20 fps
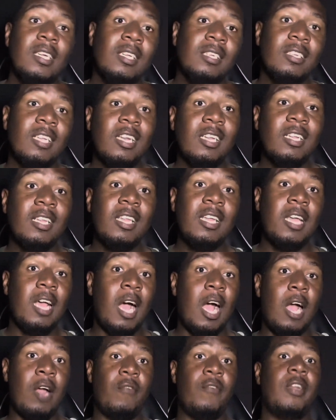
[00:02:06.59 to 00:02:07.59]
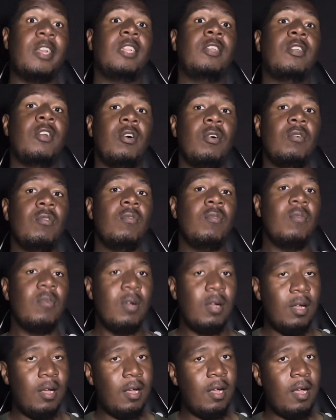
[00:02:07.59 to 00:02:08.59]
Technically, I already know
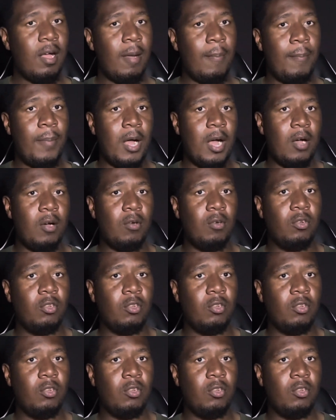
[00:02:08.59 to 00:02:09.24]
about,